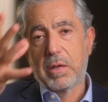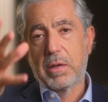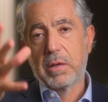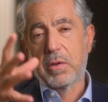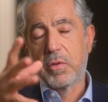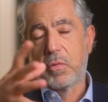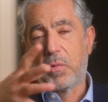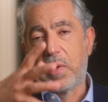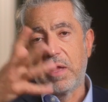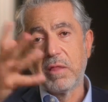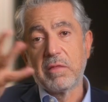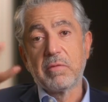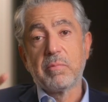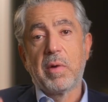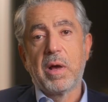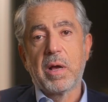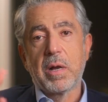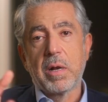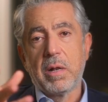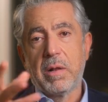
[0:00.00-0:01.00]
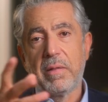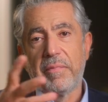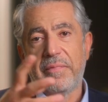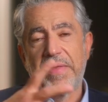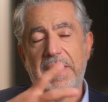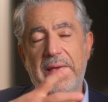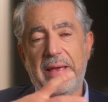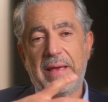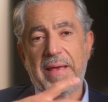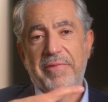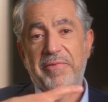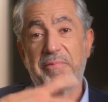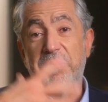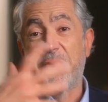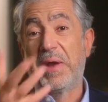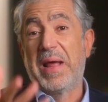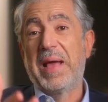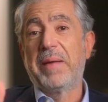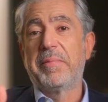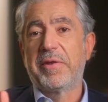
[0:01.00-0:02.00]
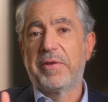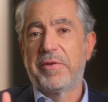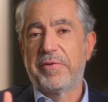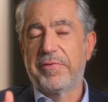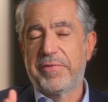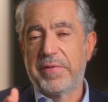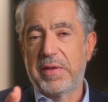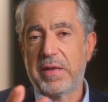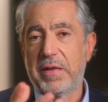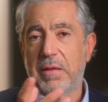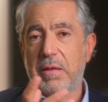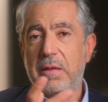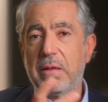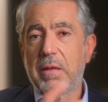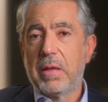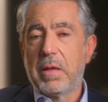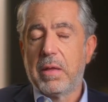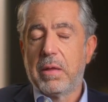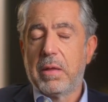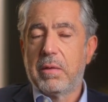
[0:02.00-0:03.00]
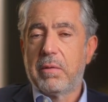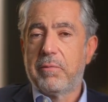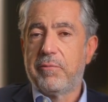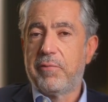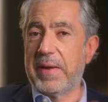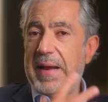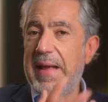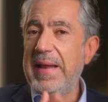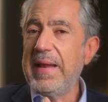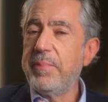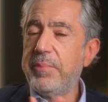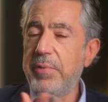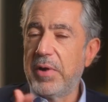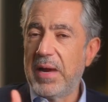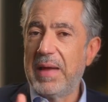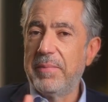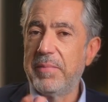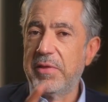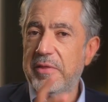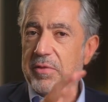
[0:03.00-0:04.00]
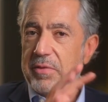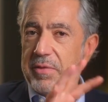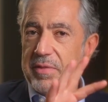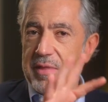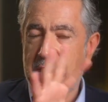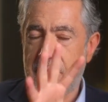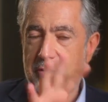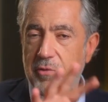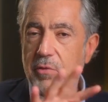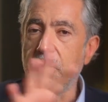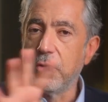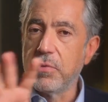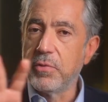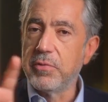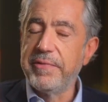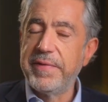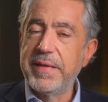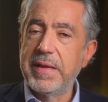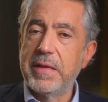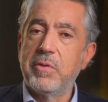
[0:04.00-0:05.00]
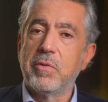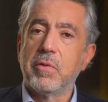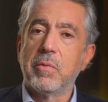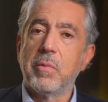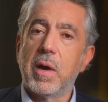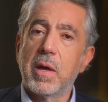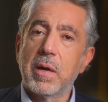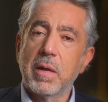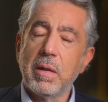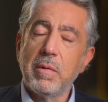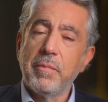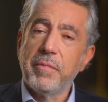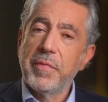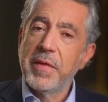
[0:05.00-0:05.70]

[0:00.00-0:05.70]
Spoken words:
quant model has parameters in it. For any parameter that you're using in your model,